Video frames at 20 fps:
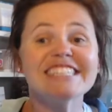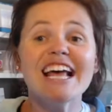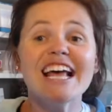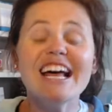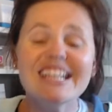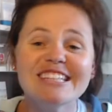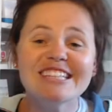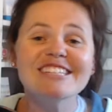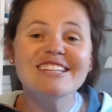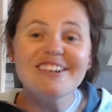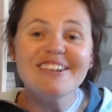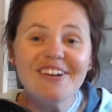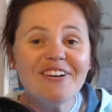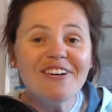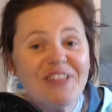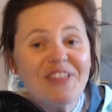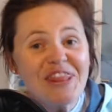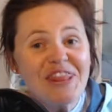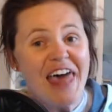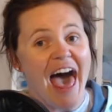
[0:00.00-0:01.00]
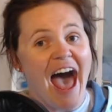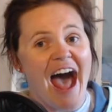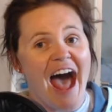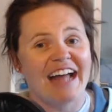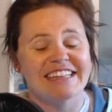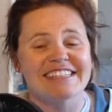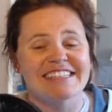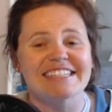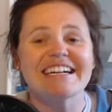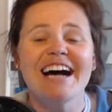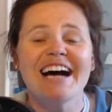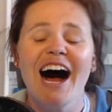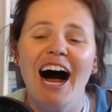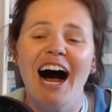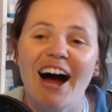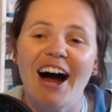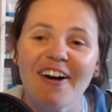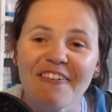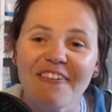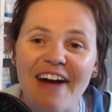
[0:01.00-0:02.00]
to do that?
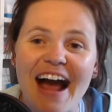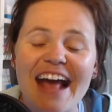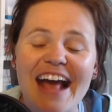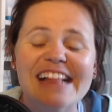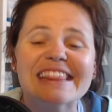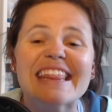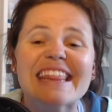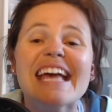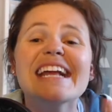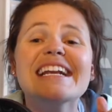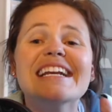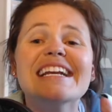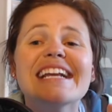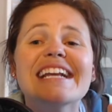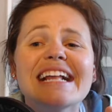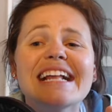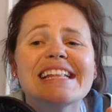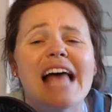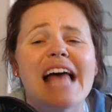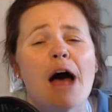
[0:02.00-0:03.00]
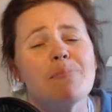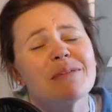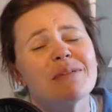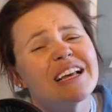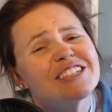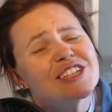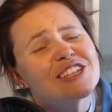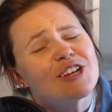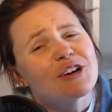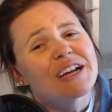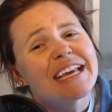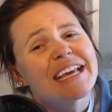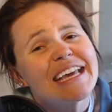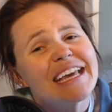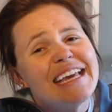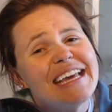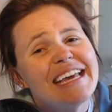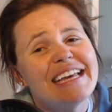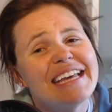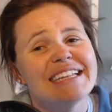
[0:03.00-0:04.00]
All right? They need that because they're
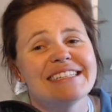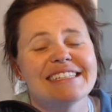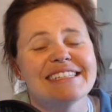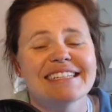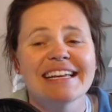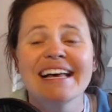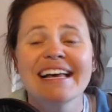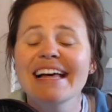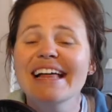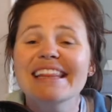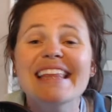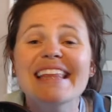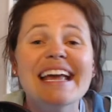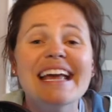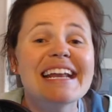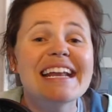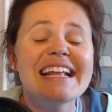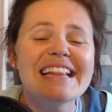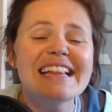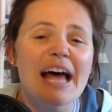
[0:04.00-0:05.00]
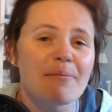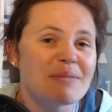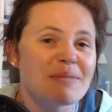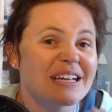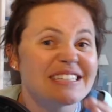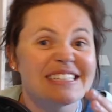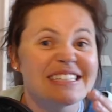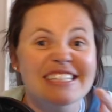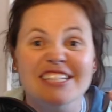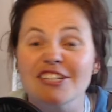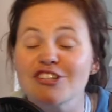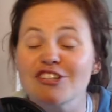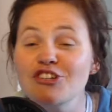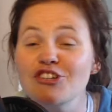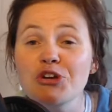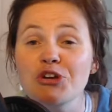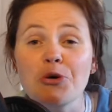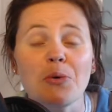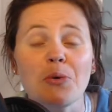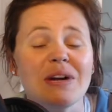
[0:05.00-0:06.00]
kids. They need that because this is
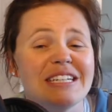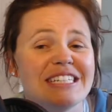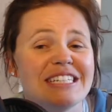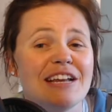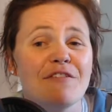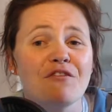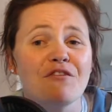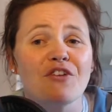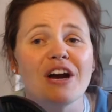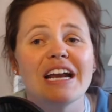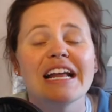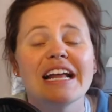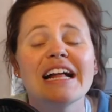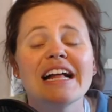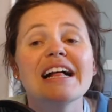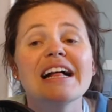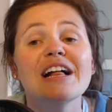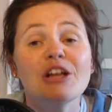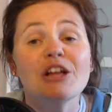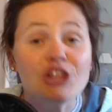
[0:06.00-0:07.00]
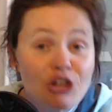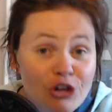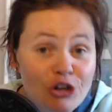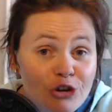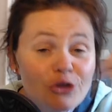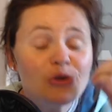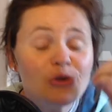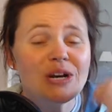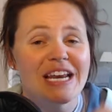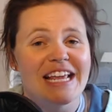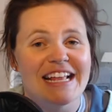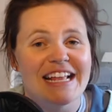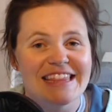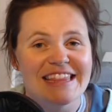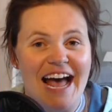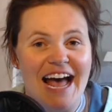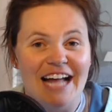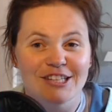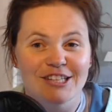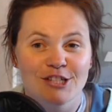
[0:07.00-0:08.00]
new and different. You need
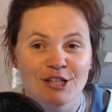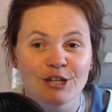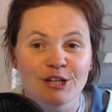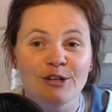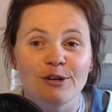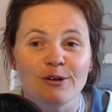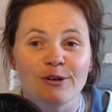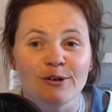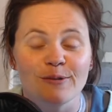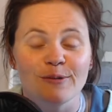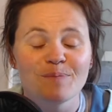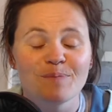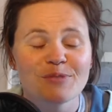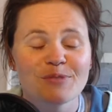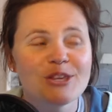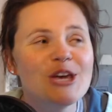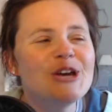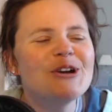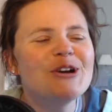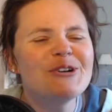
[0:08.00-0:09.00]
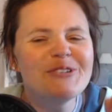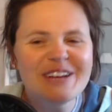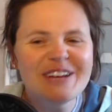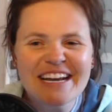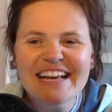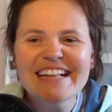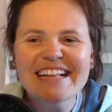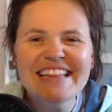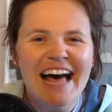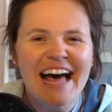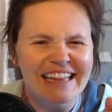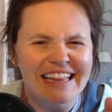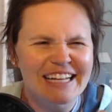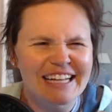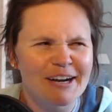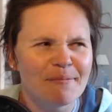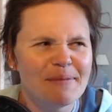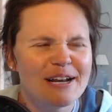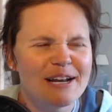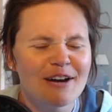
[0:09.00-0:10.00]
that too. You need that
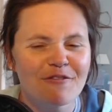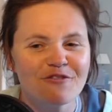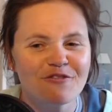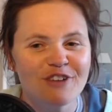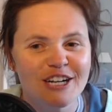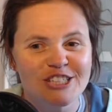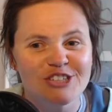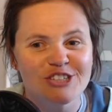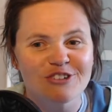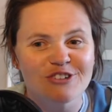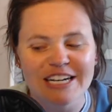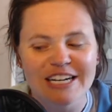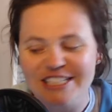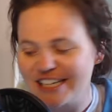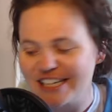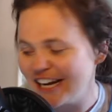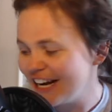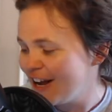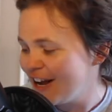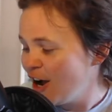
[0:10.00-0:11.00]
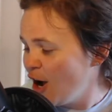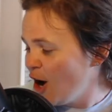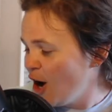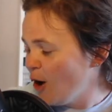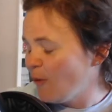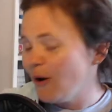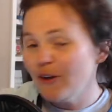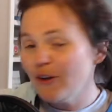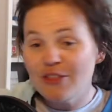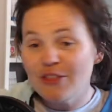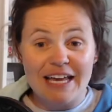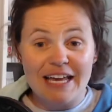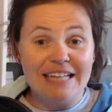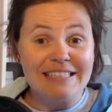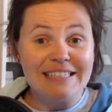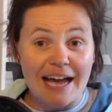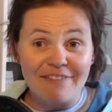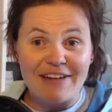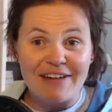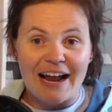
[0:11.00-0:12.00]
little bit of frustration where the
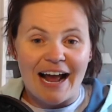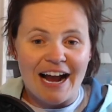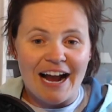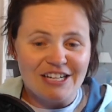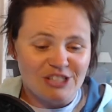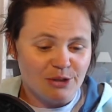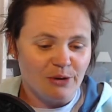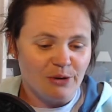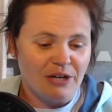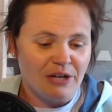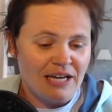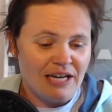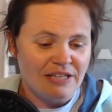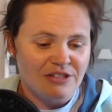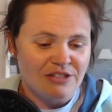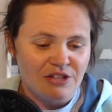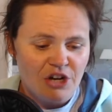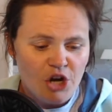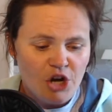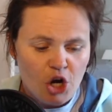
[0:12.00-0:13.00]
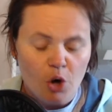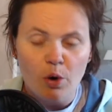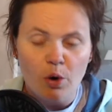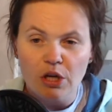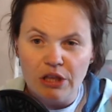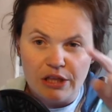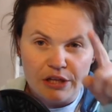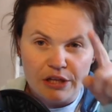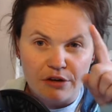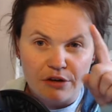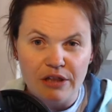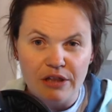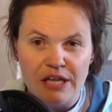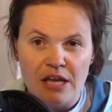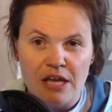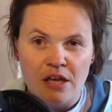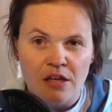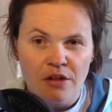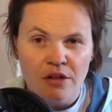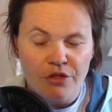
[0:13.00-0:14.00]
kids, I've got high school kids who are
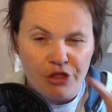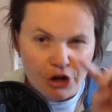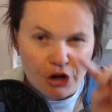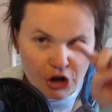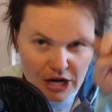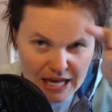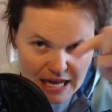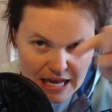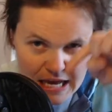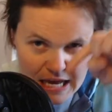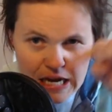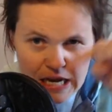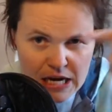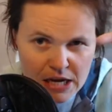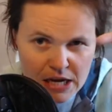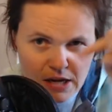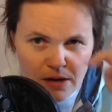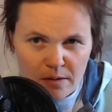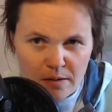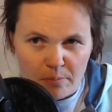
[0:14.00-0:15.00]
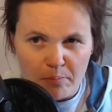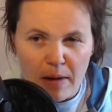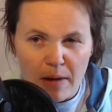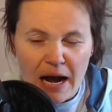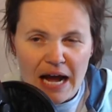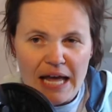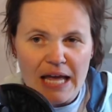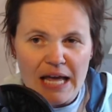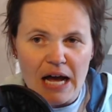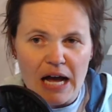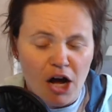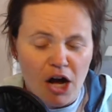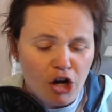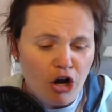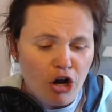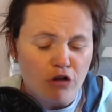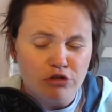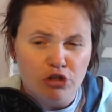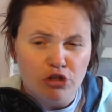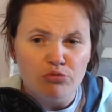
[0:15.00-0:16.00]
literally, they're in my
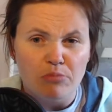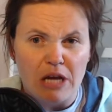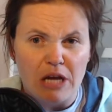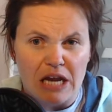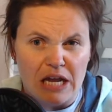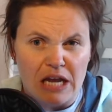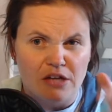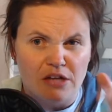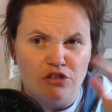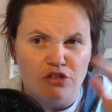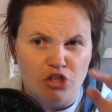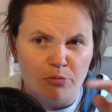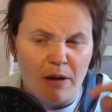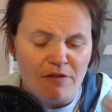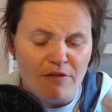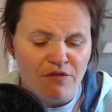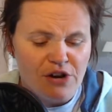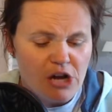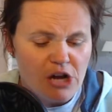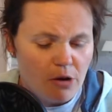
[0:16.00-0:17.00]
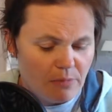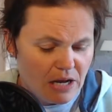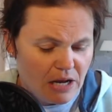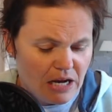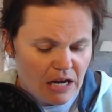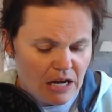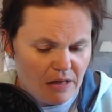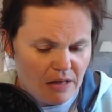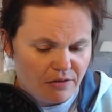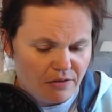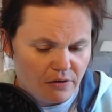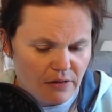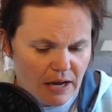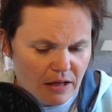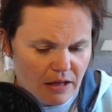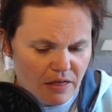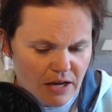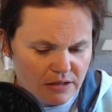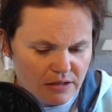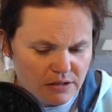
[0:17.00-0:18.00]
go-to meeting, so my video meeting, and they're
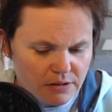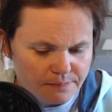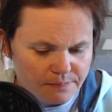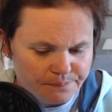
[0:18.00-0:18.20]
like this.